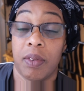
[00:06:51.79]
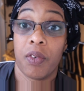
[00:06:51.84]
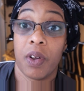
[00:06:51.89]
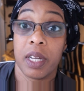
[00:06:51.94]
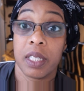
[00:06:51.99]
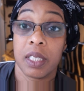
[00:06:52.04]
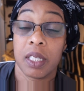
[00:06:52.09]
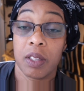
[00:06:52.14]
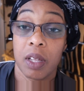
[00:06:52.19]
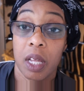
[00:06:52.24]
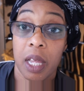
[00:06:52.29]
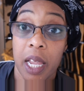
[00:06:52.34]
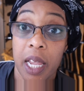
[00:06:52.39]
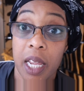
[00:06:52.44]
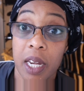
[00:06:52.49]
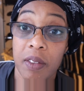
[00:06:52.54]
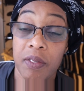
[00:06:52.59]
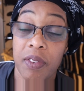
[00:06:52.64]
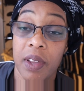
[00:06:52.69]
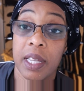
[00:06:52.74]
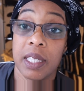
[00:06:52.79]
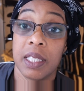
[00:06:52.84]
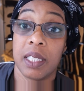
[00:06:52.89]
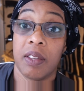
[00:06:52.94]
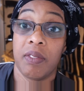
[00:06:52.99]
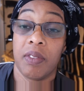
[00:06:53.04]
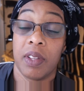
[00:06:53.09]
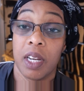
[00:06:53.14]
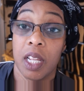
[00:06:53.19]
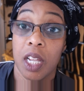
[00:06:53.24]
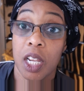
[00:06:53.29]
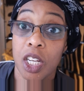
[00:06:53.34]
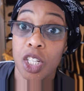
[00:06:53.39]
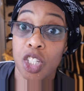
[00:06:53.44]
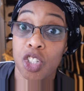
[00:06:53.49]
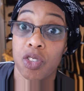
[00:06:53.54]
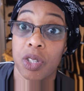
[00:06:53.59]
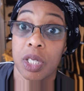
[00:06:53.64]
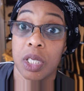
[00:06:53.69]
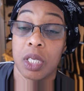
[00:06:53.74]
finding innovative and
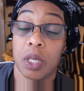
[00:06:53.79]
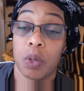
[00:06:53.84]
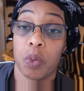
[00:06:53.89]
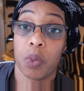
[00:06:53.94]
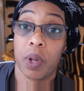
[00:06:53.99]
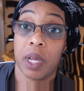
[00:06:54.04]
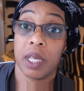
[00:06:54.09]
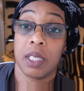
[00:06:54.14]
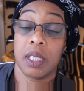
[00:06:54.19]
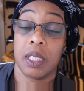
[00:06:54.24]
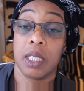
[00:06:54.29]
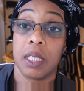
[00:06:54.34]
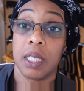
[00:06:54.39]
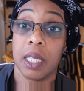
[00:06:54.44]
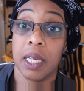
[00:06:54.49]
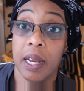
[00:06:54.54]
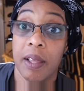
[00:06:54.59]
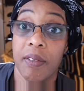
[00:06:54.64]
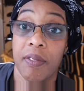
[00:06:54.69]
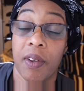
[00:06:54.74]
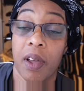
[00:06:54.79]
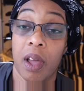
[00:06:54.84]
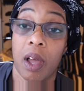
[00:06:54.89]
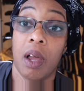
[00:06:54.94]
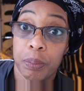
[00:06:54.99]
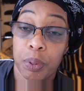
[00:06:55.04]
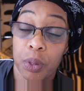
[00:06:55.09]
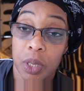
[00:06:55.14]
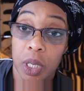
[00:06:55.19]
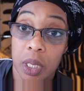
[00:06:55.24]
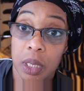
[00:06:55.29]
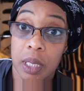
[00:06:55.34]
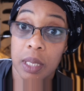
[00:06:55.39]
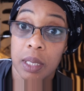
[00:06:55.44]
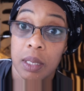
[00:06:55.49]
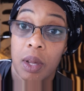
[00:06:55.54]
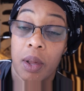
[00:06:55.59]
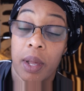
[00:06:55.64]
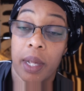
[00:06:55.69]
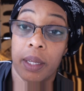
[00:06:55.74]
interesting ways to deliver product
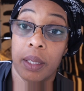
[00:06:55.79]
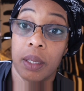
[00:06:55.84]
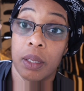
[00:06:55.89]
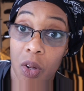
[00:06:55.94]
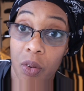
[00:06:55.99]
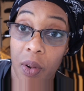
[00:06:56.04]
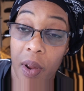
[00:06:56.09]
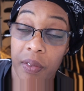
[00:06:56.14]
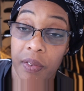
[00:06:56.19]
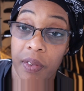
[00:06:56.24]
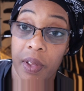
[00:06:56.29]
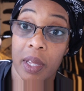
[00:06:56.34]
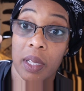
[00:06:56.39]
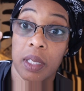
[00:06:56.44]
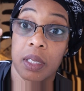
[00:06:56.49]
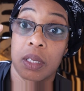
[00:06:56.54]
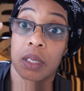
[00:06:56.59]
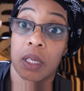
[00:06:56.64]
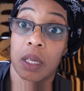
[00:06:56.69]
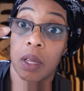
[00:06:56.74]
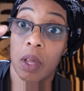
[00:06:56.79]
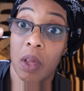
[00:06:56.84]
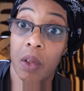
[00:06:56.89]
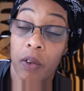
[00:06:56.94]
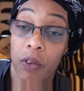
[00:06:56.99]
design, graphics,